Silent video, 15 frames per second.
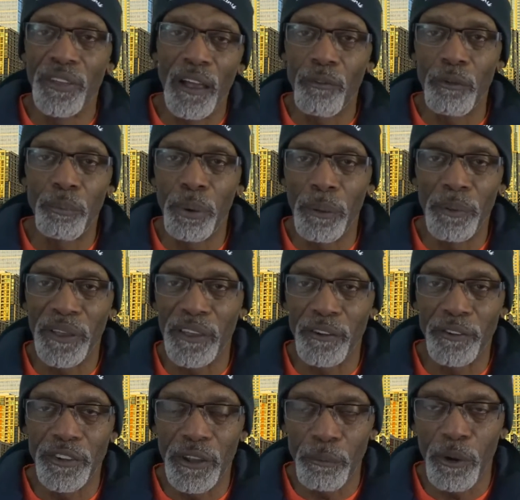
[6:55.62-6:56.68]
not Republican
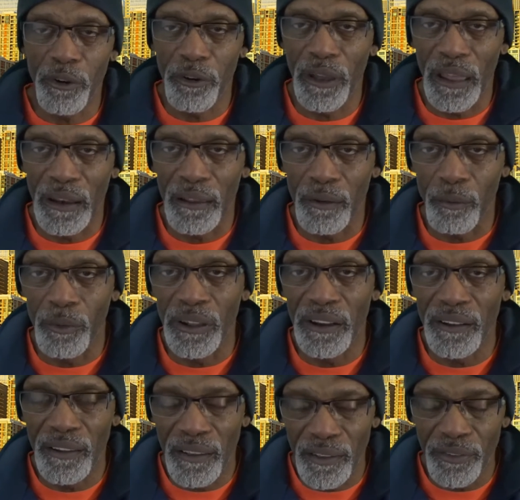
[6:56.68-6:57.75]
or Democratic. What
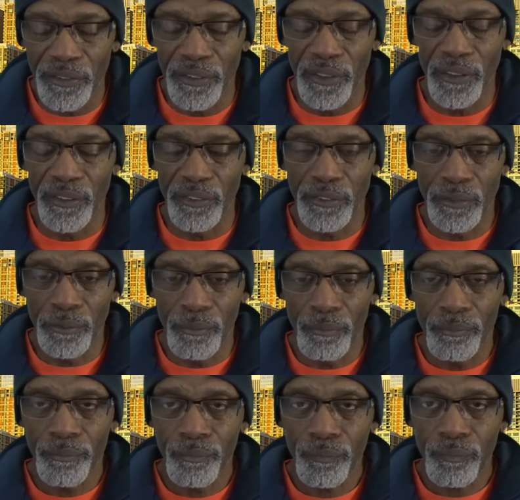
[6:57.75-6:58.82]
it is,
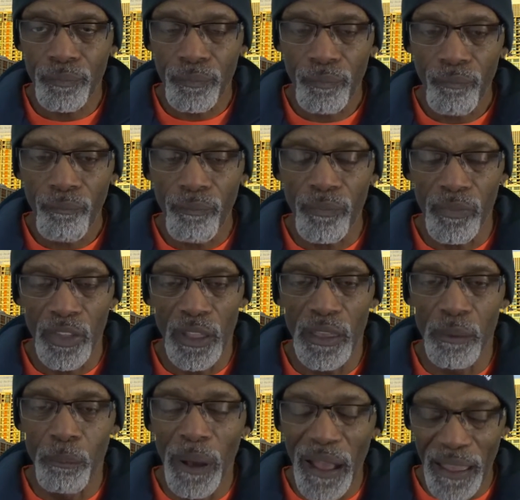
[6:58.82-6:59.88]

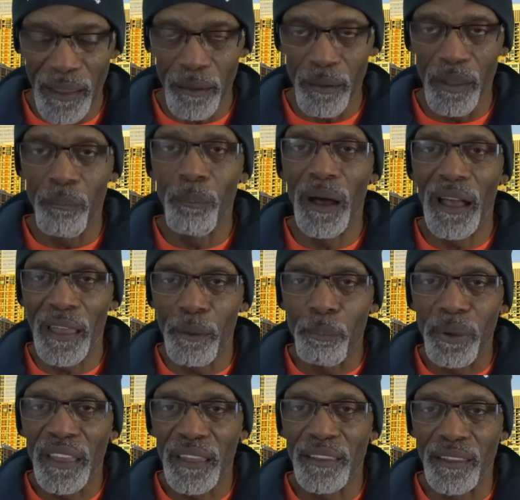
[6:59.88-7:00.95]
in my
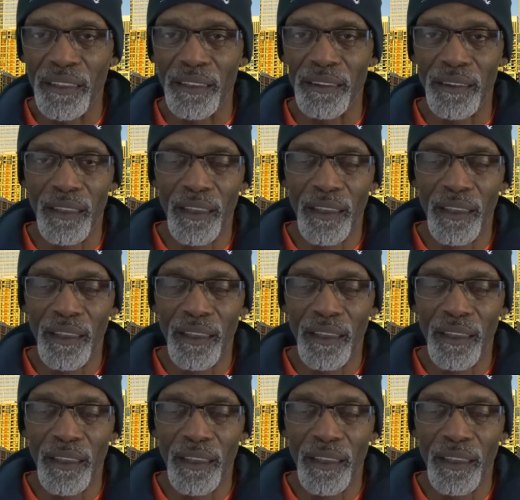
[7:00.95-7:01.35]
opinion,